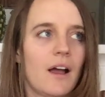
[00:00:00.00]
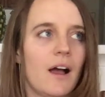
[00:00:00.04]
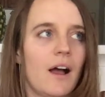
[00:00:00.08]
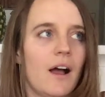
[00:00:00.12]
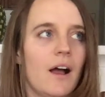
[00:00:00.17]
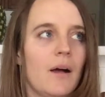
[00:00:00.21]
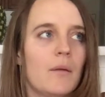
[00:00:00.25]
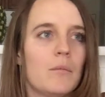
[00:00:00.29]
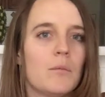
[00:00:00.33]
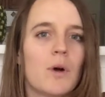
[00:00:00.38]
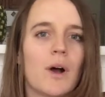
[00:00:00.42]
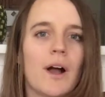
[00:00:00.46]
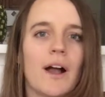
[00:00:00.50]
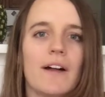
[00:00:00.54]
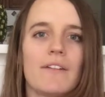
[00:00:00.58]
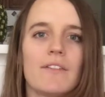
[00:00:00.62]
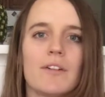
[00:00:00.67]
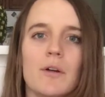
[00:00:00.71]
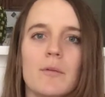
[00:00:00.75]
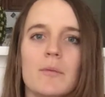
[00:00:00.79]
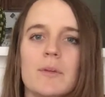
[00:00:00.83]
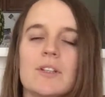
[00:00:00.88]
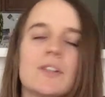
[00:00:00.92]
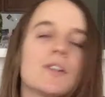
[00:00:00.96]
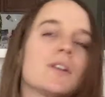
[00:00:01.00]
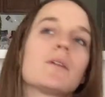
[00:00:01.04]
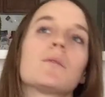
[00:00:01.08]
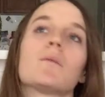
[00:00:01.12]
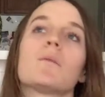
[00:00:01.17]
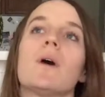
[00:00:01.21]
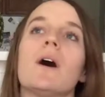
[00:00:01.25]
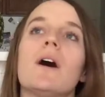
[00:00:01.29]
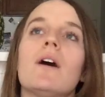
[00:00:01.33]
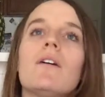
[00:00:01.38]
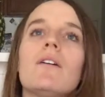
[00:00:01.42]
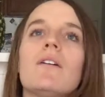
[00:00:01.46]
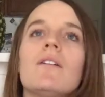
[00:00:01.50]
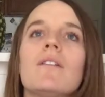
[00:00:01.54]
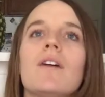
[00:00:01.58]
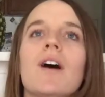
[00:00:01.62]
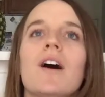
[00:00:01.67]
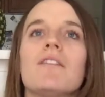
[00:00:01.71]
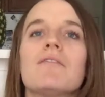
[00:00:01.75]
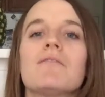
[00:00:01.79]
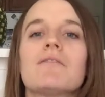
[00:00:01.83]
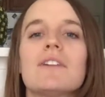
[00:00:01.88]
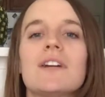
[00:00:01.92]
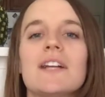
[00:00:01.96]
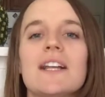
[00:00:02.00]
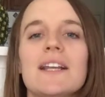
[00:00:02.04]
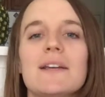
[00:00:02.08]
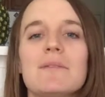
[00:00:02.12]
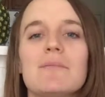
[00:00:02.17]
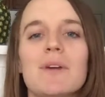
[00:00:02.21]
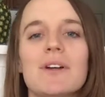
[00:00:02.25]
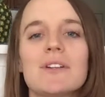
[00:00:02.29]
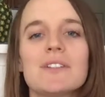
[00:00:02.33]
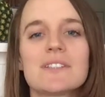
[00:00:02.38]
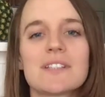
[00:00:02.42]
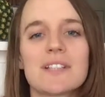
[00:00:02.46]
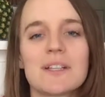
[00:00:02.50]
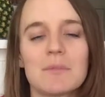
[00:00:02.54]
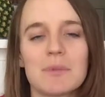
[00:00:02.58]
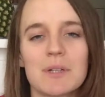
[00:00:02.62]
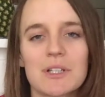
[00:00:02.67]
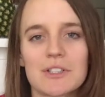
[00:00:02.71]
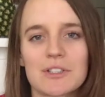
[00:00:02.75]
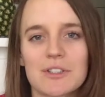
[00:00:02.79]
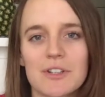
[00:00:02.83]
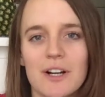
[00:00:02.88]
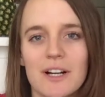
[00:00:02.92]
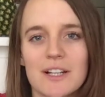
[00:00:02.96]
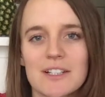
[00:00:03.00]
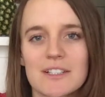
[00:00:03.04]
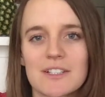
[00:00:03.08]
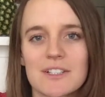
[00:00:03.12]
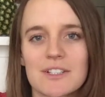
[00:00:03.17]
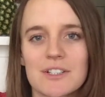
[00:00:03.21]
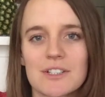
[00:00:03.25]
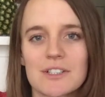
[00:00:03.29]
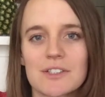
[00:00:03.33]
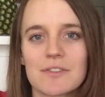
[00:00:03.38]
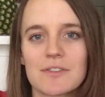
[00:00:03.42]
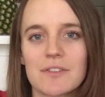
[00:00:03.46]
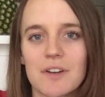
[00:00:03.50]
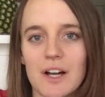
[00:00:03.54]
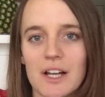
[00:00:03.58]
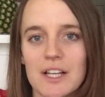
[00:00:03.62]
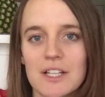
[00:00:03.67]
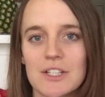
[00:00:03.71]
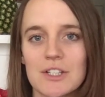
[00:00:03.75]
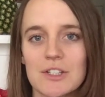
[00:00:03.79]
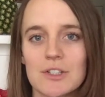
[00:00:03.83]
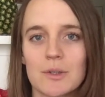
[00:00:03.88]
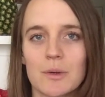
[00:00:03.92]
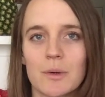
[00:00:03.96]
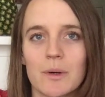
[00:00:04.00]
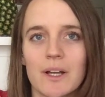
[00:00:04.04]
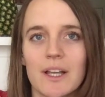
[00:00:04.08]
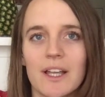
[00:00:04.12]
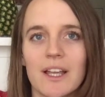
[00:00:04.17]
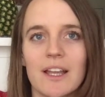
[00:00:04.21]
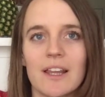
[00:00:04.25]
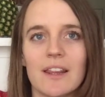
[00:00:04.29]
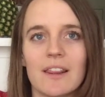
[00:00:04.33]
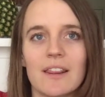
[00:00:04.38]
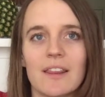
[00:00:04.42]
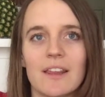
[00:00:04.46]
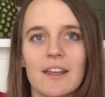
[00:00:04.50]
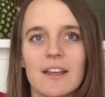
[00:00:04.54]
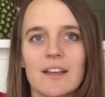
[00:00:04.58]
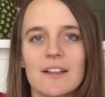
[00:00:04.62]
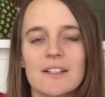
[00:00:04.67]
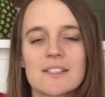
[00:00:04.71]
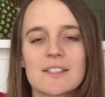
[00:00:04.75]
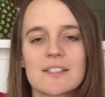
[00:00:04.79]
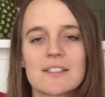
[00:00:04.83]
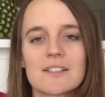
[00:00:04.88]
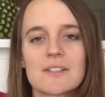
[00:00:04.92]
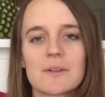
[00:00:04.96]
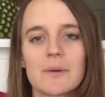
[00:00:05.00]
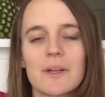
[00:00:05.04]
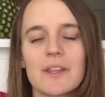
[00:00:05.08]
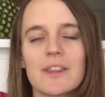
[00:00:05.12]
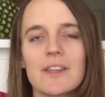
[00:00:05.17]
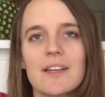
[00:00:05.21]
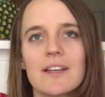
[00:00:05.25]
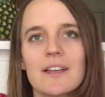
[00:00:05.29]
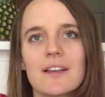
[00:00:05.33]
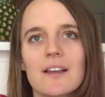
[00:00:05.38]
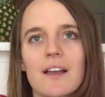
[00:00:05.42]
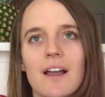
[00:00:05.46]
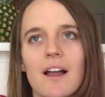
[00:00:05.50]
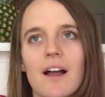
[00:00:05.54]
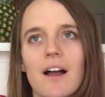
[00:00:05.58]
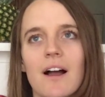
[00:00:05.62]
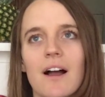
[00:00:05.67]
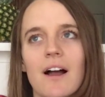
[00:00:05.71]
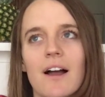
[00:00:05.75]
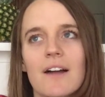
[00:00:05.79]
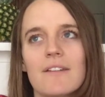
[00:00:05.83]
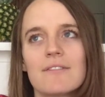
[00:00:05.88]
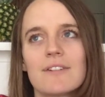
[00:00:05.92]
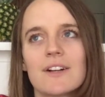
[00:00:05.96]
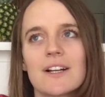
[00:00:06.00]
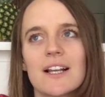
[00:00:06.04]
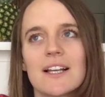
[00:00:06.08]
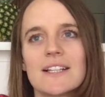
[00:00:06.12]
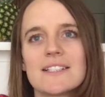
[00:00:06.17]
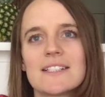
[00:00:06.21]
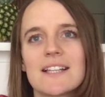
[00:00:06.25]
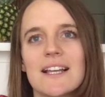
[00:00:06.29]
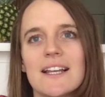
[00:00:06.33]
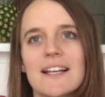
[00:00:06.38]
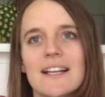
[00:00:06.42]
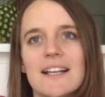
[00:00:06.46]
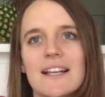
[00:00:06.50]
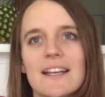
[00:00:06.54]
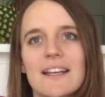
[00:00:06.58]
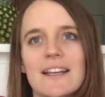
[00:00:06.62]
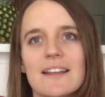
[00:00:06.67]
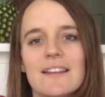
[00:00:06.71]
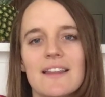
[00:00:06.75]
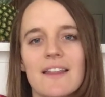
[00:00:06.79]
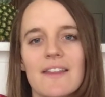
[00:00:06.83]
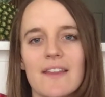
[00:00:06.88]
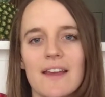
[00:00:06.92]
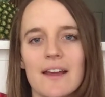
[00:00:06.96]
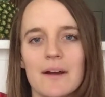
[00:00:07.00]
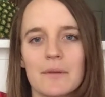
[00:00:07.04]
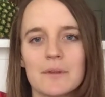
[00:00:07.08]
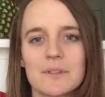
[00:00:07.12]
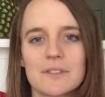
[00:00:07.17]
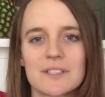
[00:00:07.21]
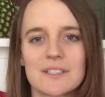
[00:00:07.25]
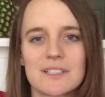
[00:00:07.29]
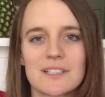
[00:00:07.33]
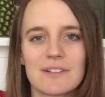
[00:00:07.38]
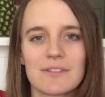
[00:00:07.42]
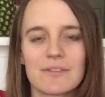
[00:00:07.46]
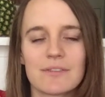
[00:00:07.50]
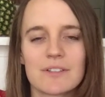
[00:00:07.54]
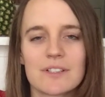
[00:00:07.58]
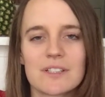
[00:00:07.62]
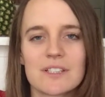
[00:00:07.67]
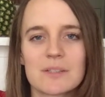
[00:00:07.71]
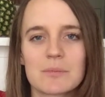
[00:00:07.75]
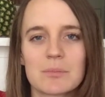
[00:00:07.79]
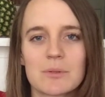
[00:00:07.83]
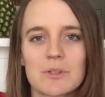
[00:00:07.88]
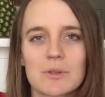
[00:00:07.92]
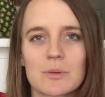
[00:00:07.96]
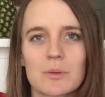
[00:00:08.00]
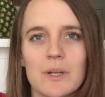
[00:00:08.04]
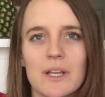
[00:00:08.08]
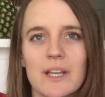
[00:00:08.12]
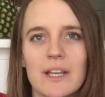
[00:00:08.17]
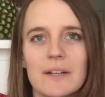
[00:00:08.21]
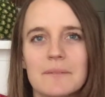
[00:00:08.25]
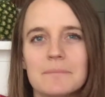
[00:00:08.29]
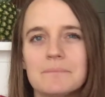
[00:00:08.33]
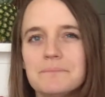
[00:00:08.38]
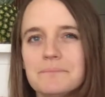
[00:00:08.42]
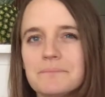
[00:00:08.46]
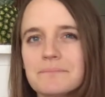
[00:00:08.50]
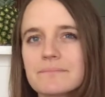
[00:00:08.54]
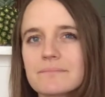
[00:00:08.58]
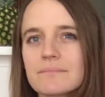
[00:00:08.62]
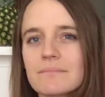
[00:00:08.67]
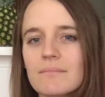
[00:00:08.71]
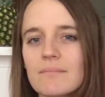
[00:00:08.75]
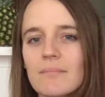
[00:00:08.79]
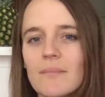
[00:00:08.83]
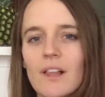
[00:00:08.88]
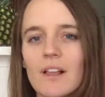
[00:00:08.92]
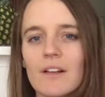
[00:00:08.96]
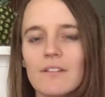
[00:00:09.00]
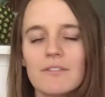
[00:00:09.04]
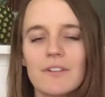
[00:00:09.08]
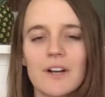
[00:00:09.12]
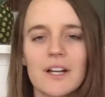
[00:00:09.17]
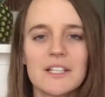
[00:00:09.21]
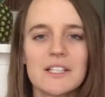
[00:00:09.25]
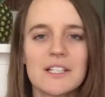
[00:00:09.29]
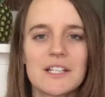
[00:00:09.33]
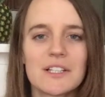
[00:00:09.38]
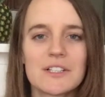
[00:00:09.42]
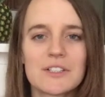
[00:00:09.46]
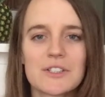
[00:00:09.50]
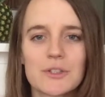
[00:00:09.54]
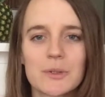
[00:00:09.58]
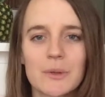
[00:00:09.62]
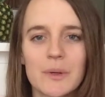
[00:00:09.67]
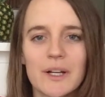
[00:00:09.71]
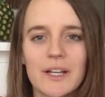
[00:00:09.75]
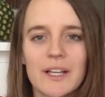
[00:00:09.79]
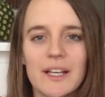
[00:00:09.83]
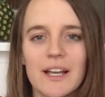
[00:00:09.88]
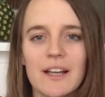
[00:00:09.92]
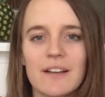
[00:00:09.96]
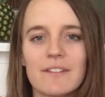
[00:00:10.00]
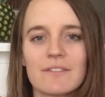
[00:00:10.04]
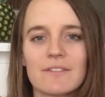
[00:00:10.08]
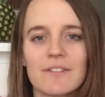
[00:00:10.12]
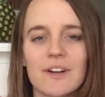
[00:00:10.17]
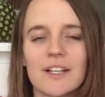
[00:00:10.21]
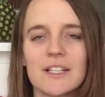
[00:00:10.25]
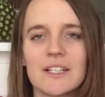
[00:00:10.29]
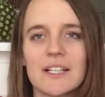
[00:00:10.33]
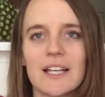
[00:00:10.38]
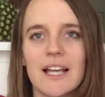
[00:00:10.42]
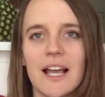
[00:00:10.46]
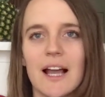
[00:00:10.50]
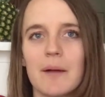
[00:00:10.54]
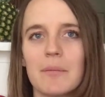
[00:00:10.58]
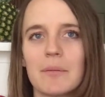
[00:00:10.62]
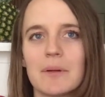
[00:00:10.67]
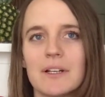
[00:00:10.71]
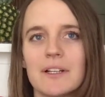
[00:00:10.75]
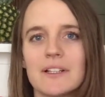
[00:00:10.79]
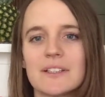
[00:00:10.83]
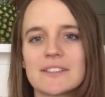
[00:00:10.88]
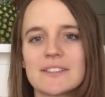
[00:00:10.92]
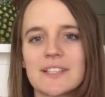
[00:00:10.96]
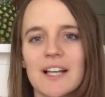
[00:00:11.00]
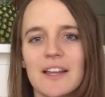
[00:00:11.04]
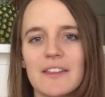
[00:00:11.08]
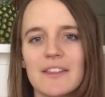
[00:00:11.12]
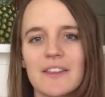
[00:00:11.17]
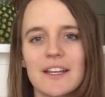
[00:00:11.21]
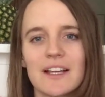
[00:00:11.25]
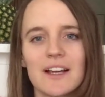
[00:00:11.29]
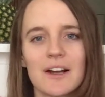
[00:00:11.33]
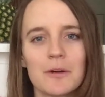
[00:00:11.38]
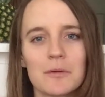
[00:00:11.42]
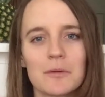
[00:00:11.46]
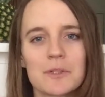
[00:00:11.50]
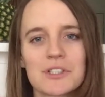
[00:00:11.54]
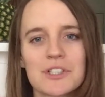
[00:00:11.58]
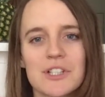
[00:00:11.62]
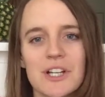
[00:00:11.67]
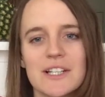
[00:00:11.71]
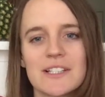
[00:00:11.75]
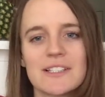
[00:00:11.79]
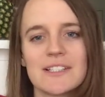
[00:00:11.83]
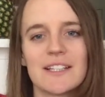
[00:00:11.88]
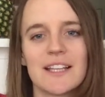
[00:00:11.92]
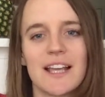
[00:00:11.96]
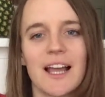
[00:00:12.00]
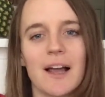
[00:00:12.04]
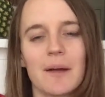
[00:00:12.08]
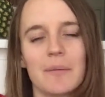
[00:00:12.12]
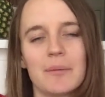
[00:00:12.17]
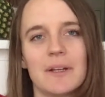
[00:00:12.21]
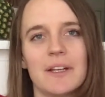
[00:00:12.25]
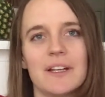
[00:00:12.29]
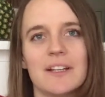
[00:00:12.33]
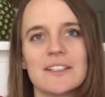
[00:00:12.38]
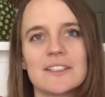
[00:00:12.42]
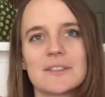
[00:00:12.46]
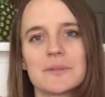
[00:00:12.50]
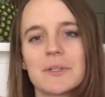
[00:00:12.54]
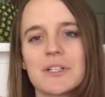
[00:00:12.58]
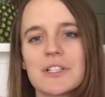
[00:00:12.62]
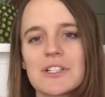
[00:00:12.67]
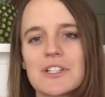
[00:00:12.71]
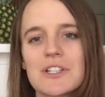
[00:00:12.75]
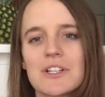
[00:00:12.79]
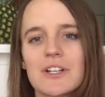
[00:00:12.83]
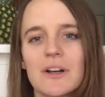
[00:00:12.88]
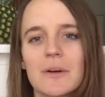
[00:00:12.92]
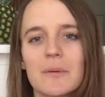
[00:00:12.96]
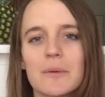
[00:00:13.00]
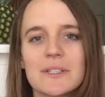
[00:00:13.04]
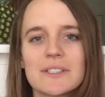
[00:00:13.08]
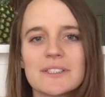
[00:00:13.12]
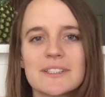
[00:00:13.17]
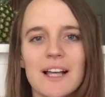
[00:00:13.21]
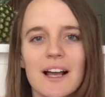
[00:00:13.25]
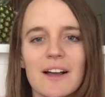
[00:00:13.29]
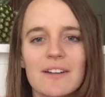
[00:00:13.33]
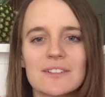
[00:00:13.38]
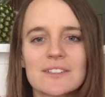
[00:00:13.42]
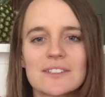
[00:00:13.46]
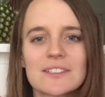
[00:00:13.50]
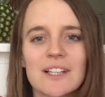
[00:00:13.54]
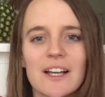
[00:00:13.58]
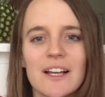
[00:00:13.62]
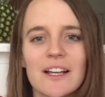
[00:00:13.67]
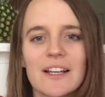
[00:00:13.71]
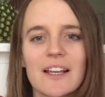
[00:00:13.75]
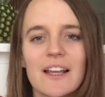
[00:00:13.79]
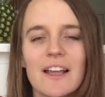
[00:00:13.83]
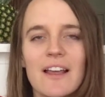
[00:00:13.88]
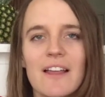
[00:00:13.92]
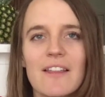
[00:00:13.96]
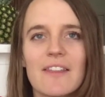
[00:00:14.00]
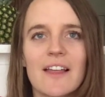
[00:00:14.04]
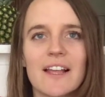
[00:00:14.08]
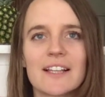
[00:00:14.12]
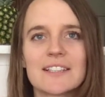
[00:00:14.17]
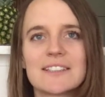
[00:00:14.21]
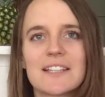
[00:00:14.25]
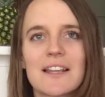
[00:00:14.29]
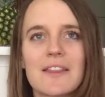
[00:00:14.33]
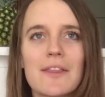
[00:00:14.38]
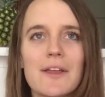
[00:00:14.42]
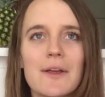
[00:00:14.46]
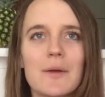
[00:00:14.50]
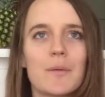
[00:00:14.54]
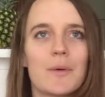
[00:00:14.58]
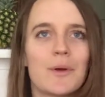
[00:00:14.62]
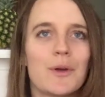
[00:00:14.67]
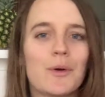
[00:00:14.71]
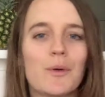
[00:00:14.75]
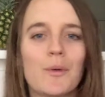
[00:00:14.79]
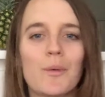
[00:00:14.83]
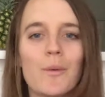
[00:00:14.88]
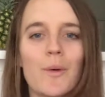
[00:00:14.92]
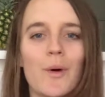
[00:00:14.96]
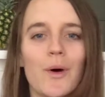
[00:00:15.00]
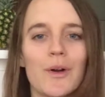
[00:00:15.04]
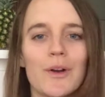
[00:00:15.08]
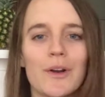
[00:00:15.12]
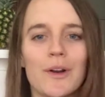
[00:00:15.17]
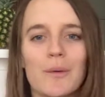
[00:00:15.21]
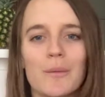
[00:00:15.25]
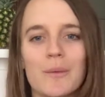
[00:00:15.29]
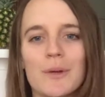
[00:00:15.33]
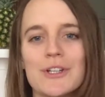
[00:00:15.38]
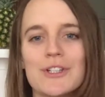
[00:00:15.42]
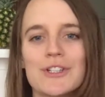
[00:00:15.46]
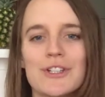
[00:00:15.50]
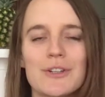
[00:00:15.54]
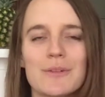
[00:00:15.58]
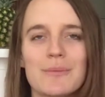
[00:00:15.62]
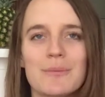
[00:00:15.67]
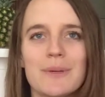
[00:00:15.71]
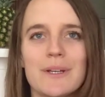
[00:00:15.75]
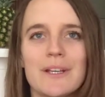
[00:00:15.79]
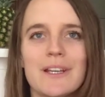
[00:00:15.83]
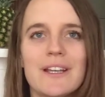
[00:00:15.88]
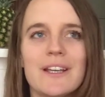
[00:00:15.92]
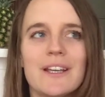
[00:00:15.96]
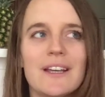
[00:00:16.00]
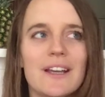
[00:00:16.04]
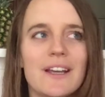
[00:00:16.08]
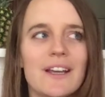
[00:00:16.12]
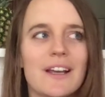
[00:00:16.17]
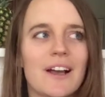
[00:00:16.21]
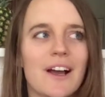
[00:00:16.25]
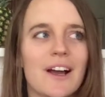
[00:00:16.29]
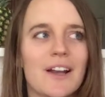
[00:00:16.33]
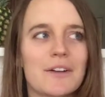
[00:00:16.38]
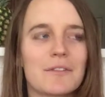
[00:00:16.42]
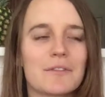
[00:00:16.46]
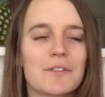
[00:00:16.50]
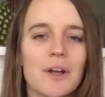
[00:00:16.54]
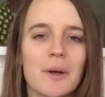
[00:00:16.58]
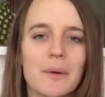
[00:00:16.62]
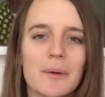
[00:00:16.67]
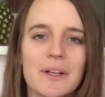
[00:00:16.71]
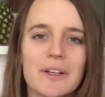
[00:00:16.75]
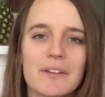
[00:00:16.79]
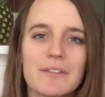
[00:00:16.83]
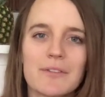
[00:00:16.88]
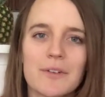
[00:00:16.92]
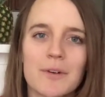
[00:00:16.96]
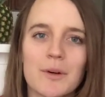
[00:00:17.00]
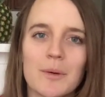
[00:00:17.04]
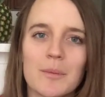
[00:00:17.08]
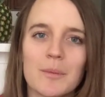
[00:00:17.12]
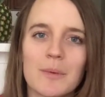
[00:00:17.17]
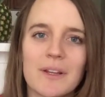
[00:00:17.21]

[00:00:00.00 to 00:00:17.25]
What have I been doing? Well, I've really mostly been trying to just find joy in things. So I think I've realized lately that there was a difference between finding joy and finding happiness. I think I was chasing happiness, which, it sounds like that's the thing we all want and we should be kind of going for.